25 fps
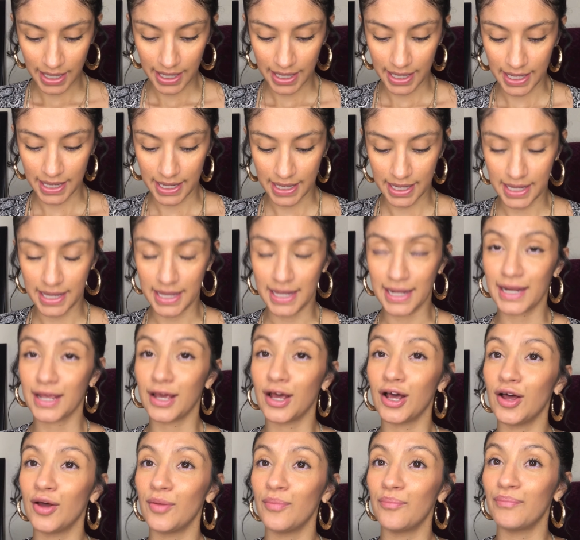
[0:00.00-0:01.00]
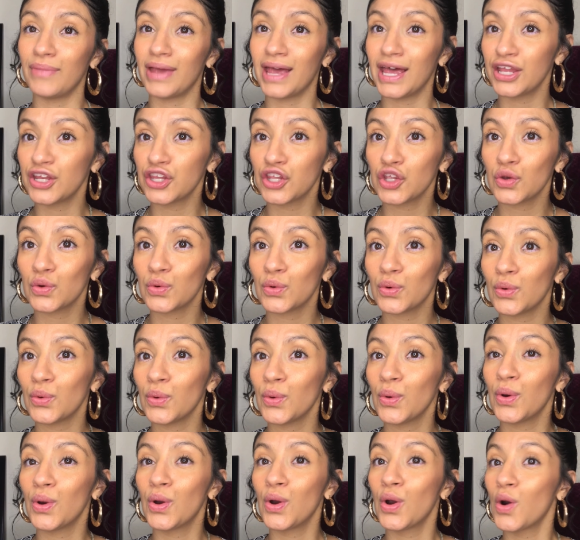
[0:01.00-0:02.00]
And a manual
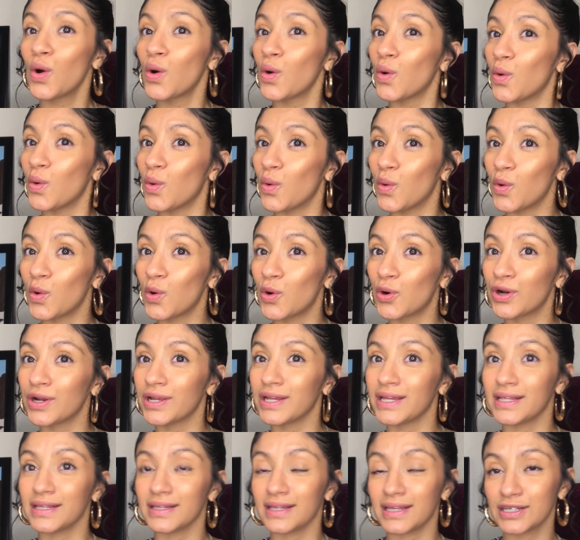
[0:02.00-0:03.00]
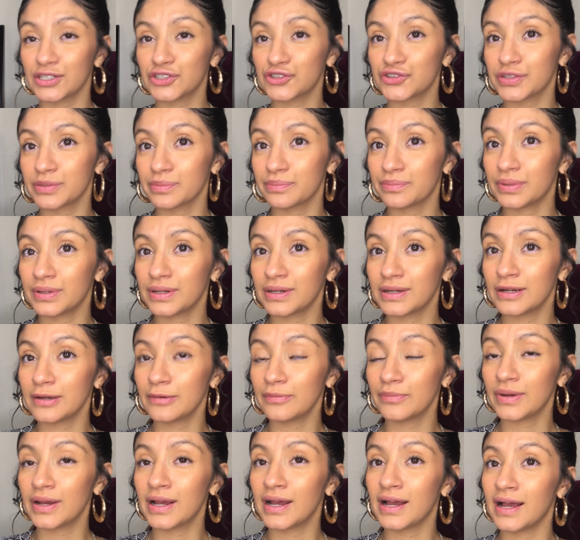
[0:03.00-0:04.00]
or electric pump.
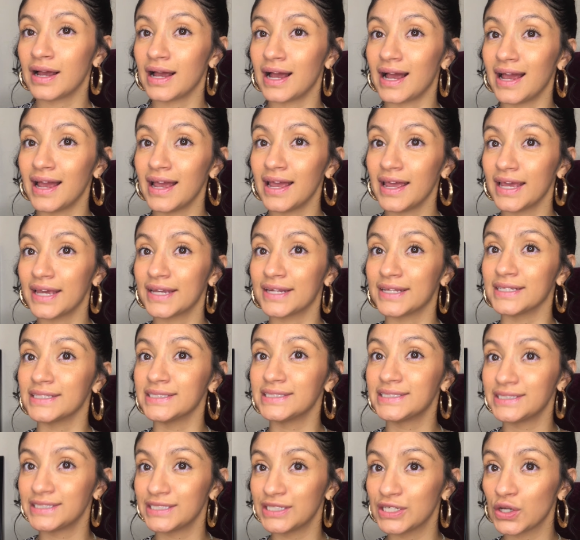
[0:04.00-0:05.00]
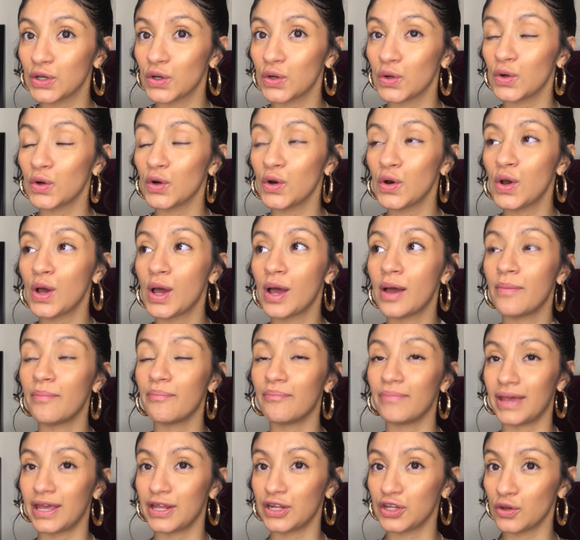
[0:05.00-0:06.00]
I had a single
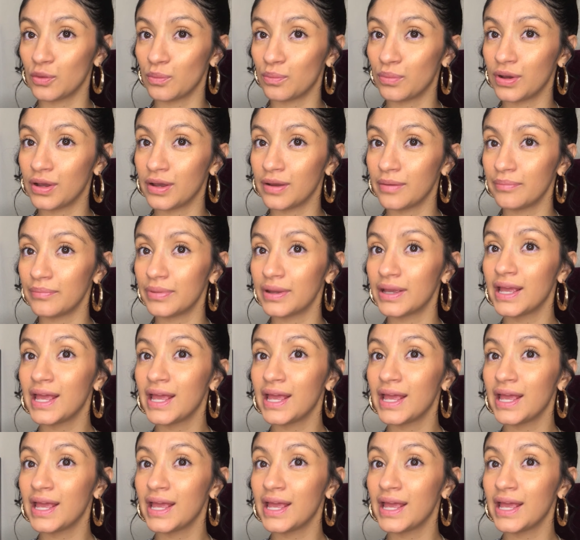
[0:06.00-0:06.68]
manual pump,